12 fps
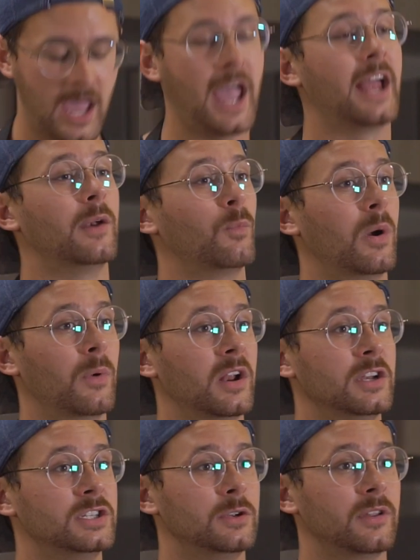And what we're
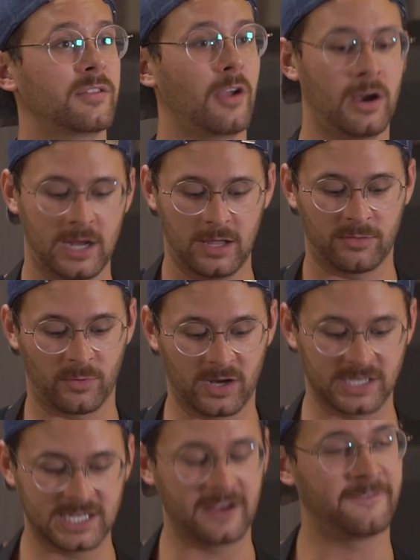going to do to start is we're going to take